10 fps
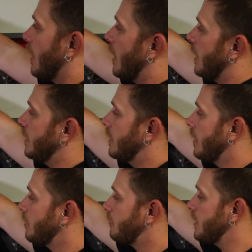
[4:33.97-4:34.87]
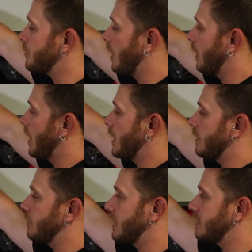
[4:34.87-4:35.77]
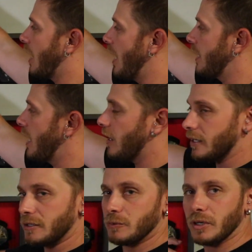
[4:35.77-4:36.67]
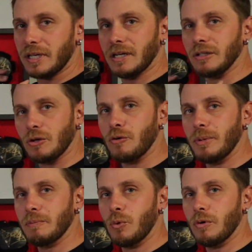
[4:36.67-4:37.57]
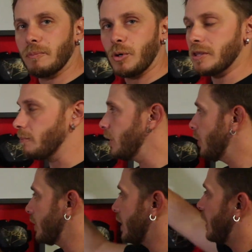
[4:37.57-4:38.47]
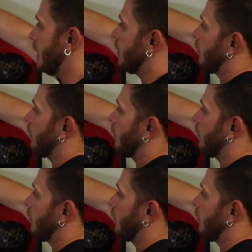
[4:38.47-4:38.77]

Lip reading: And then another feature I like, if it gets hot out and you want to get a little bit more breathability in,